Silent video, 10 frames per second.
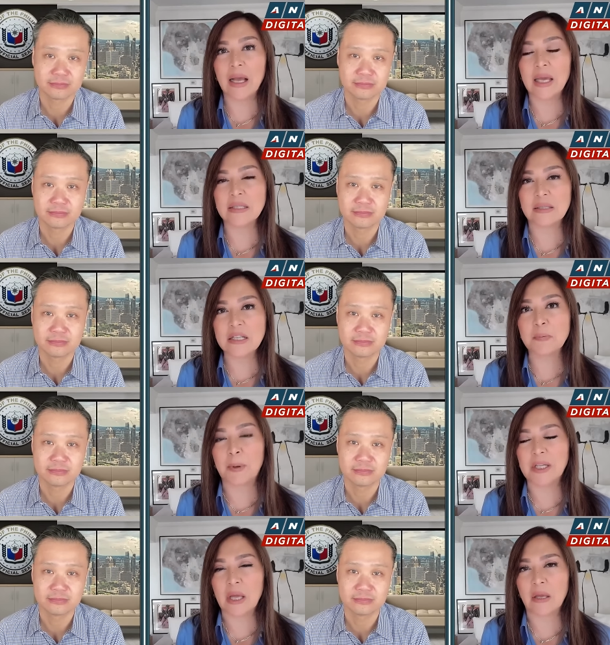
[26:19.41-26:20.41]
Speaker 1: is this
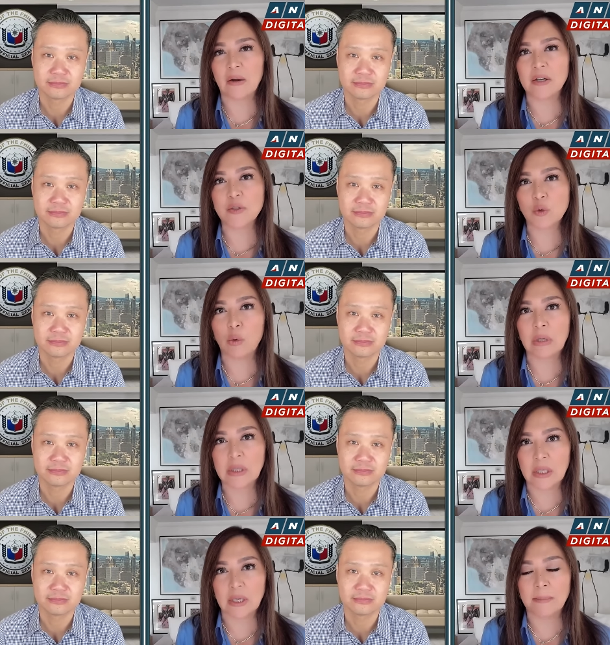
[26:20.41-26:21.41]
particular school
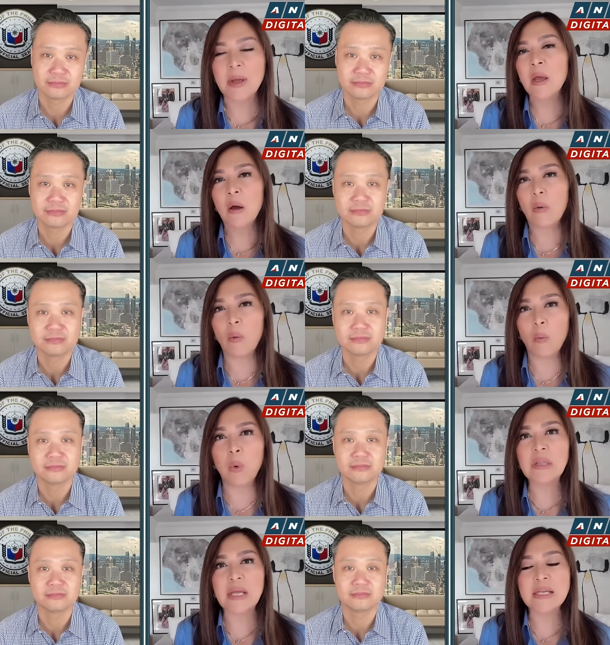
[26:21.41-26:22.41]
term.
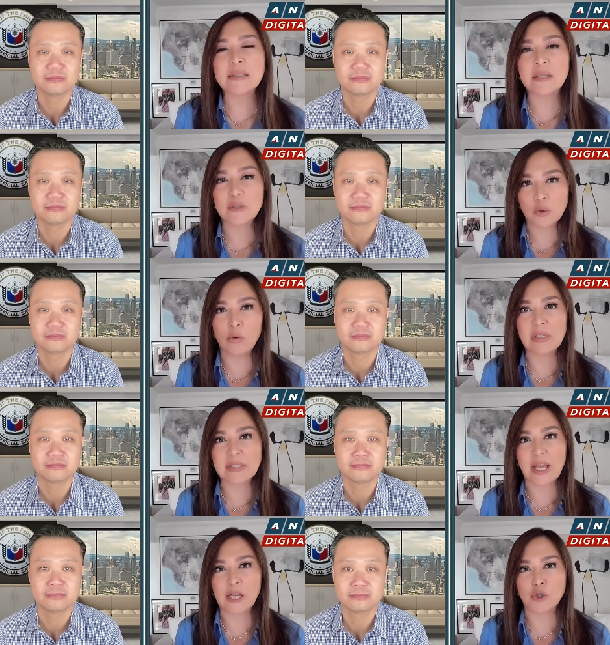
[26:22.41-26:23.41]
What is the school
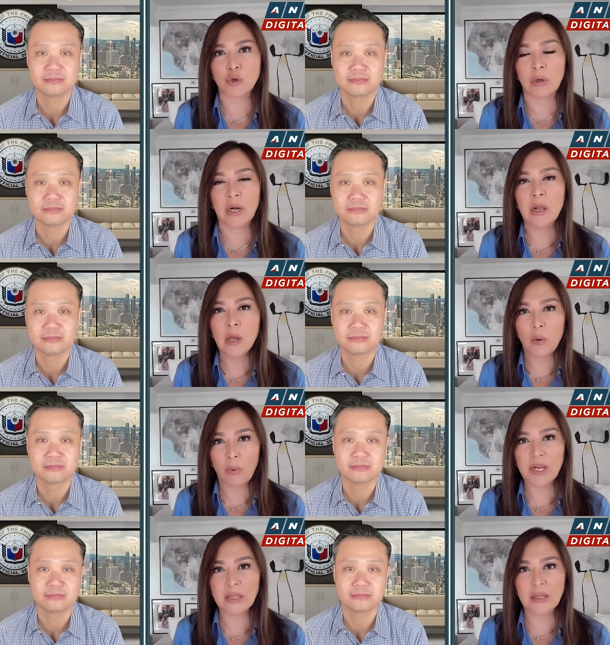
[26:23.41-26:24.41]
schedule when
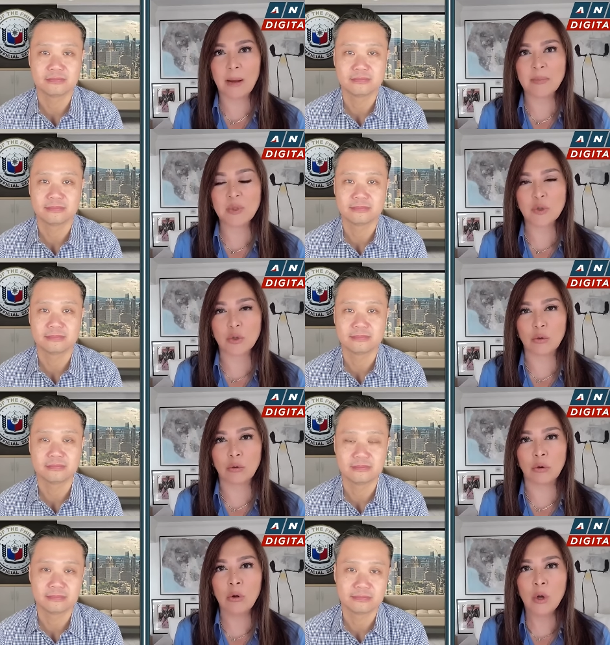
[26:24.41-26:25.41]
it comes
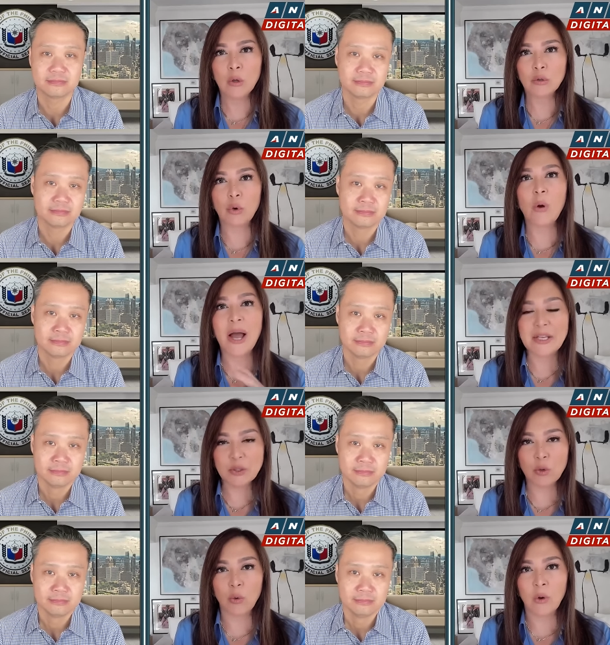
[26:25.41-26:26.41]
to high
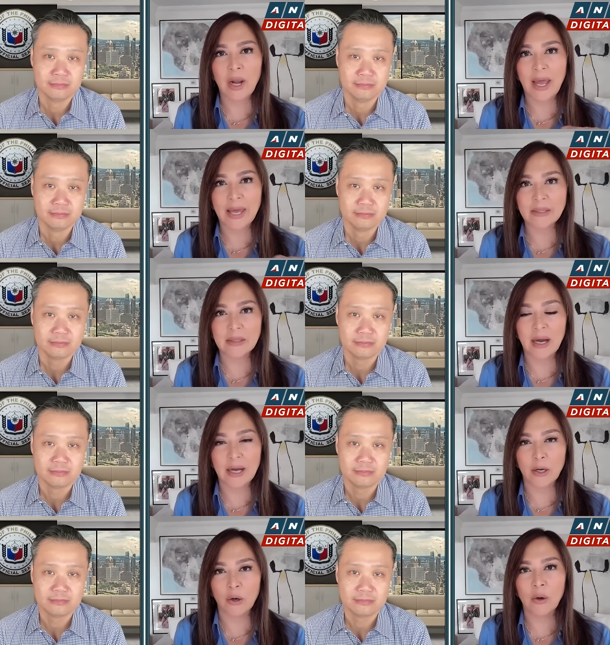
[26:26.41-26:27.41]
school and
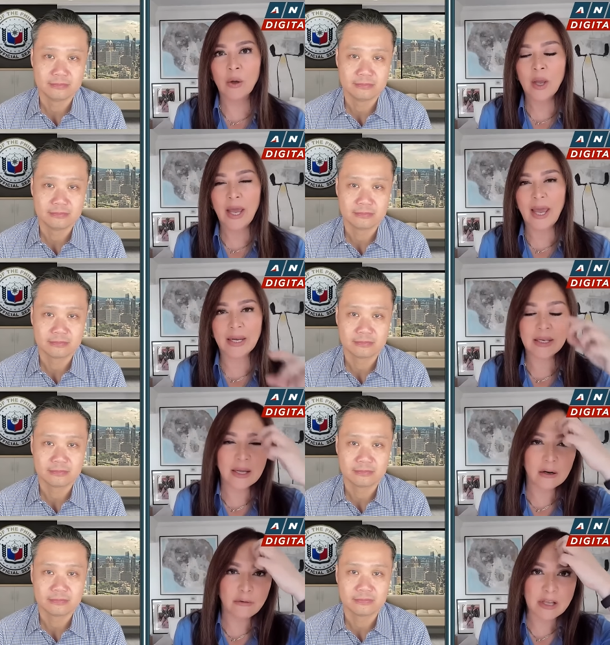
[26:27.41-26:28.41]

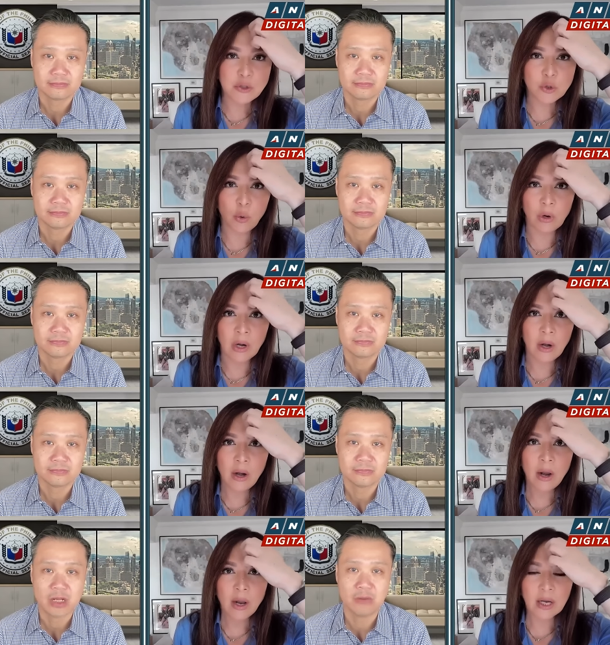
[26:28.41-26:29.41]
grade school?
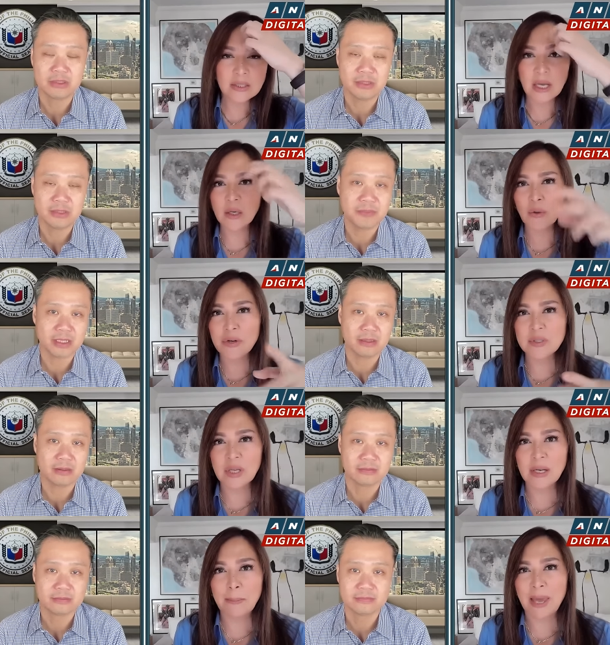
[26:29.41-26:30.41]
Because I know there's
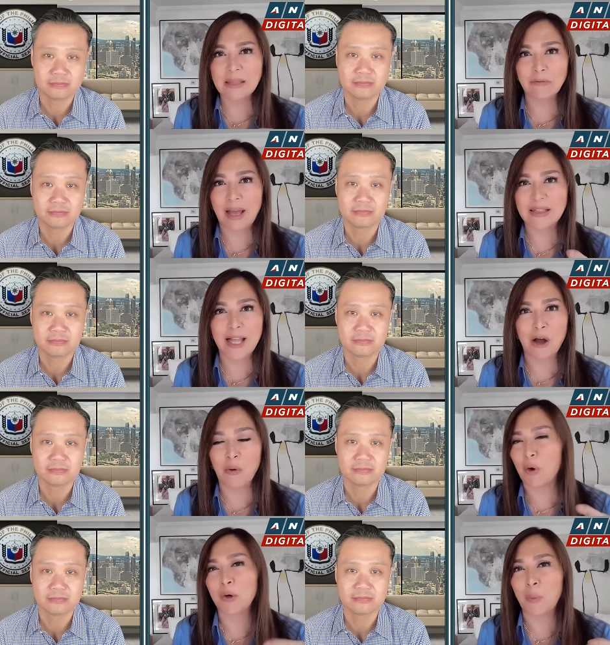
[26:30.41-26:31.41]
a debate right
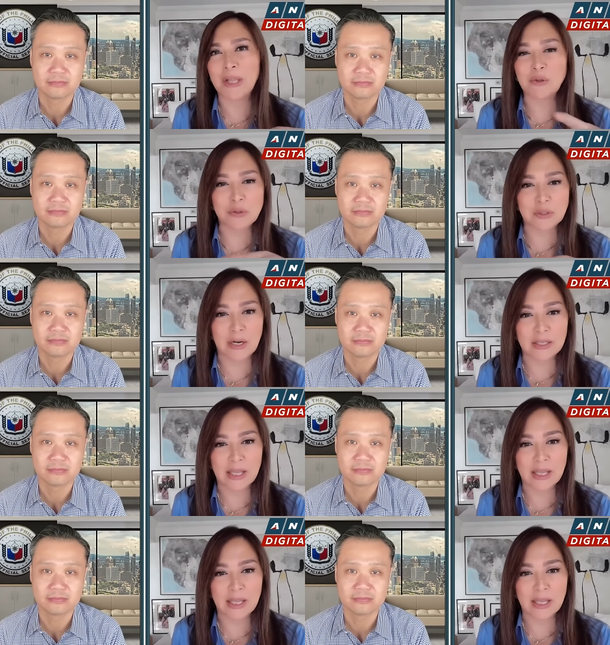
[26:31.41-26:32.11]
now on when to start